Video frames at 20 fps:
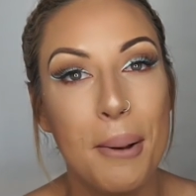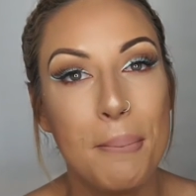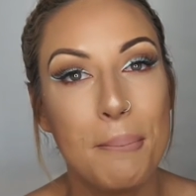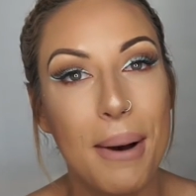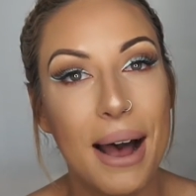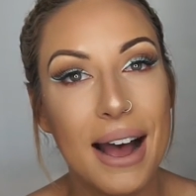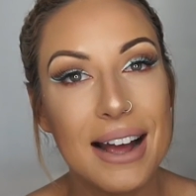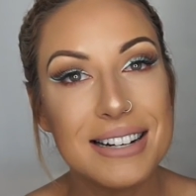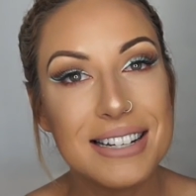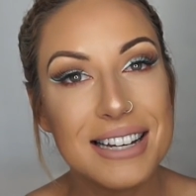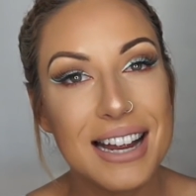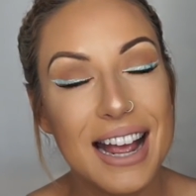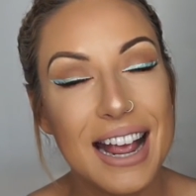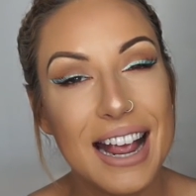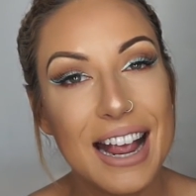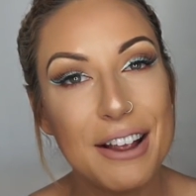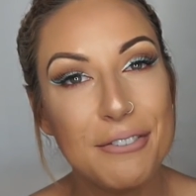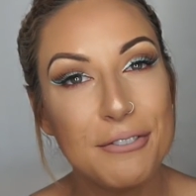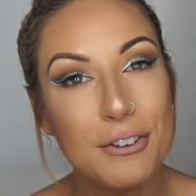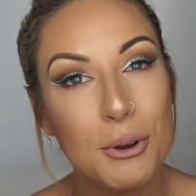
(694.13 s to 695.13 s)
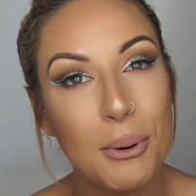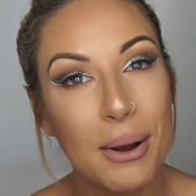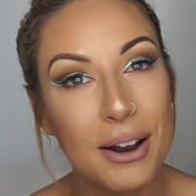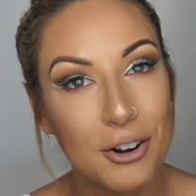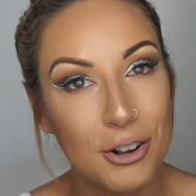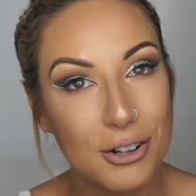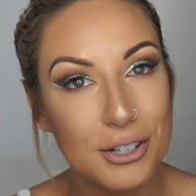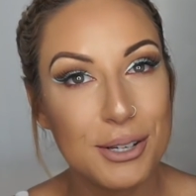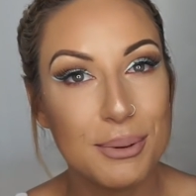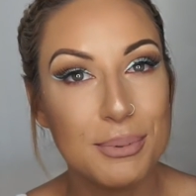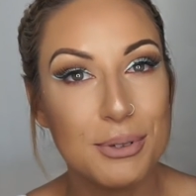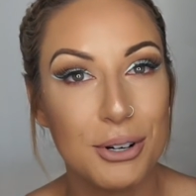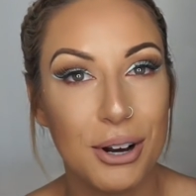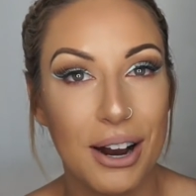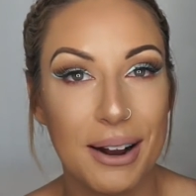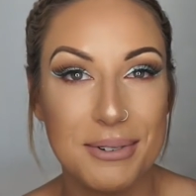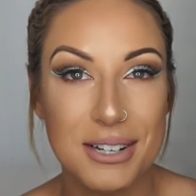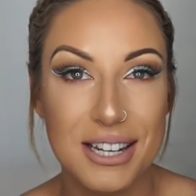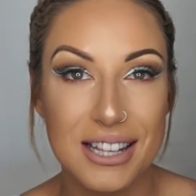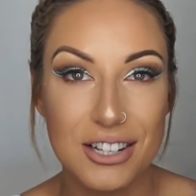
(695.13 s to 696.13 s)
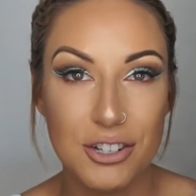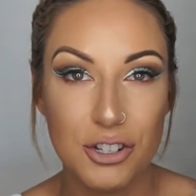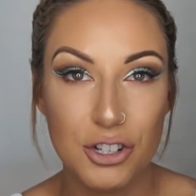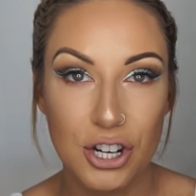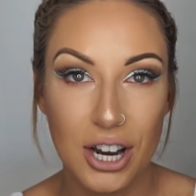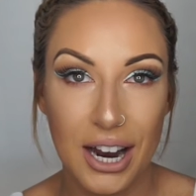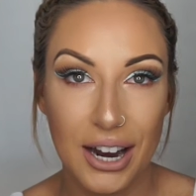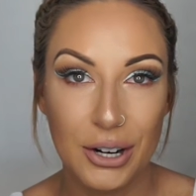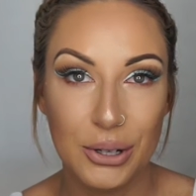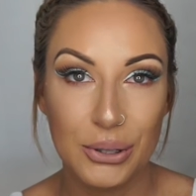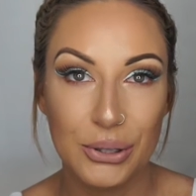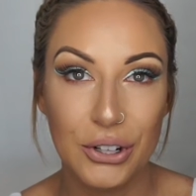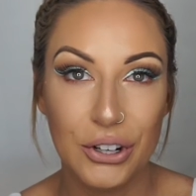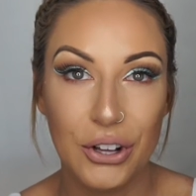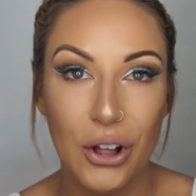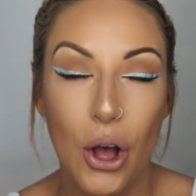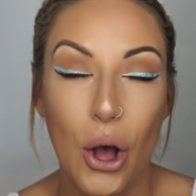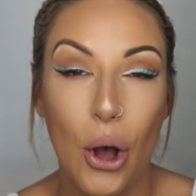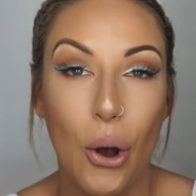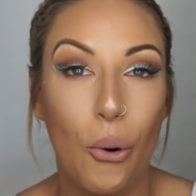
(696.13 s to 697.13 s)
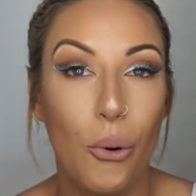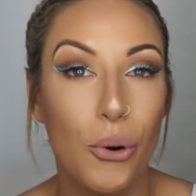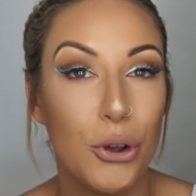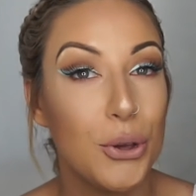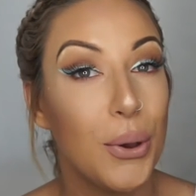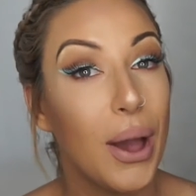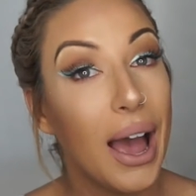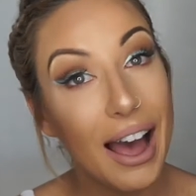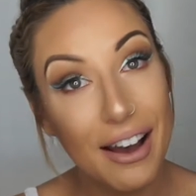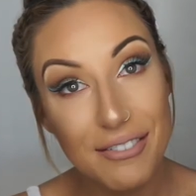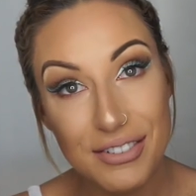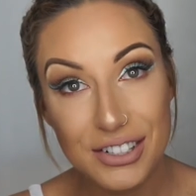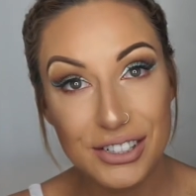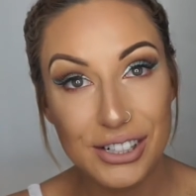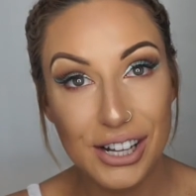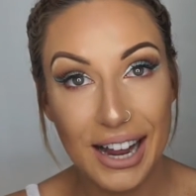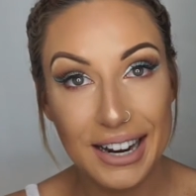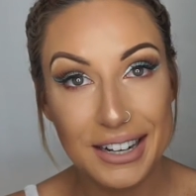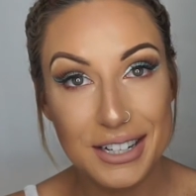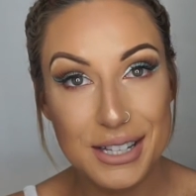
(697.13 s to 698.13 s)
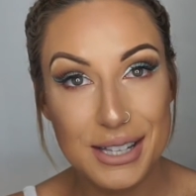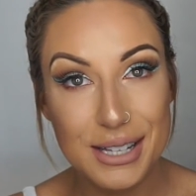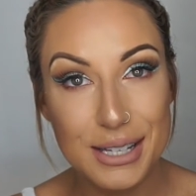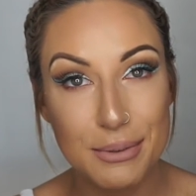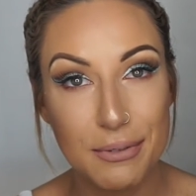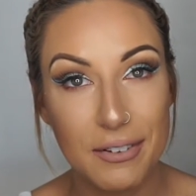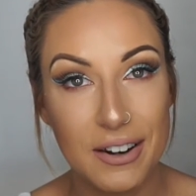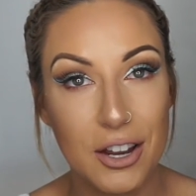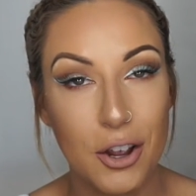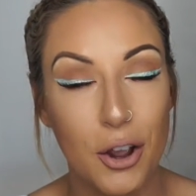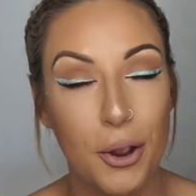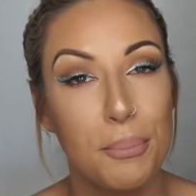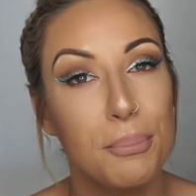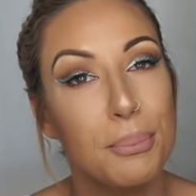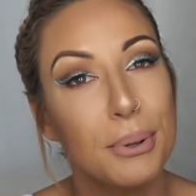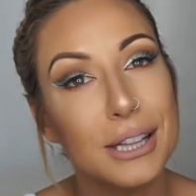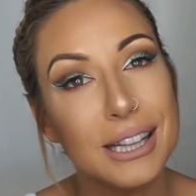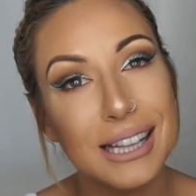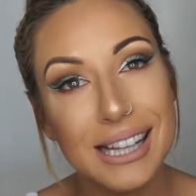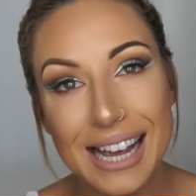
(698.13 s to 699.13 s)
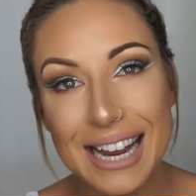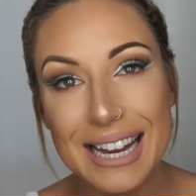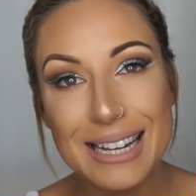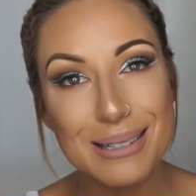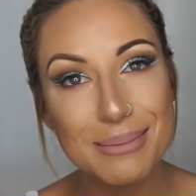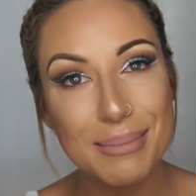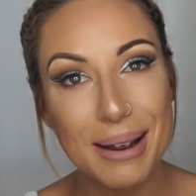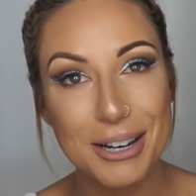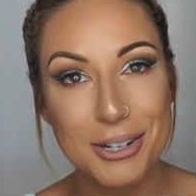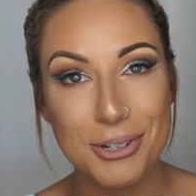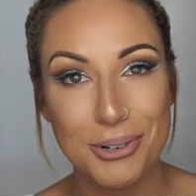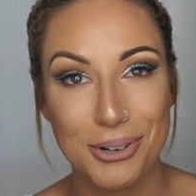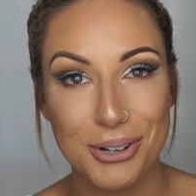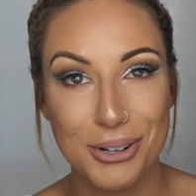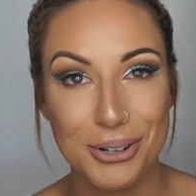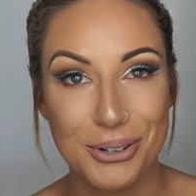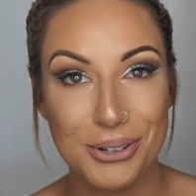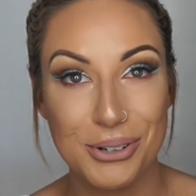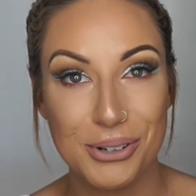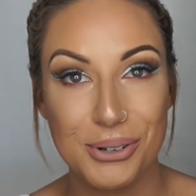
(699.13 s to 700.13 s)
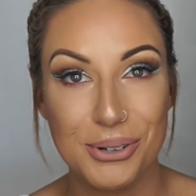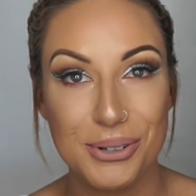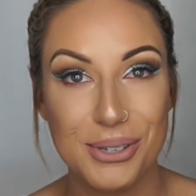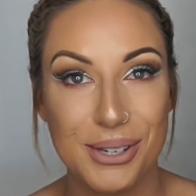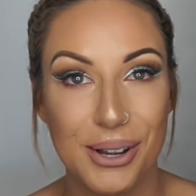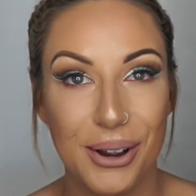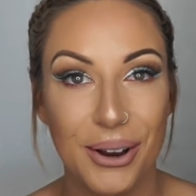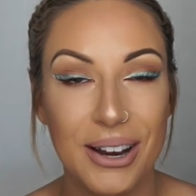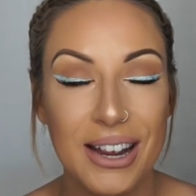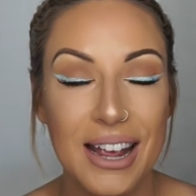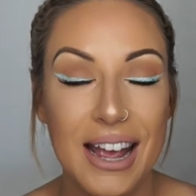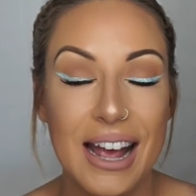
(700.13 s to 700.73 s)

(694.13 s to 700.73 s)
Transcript: But if you are not subscribed to this channel or you haven't liked this video, please make sure you do so.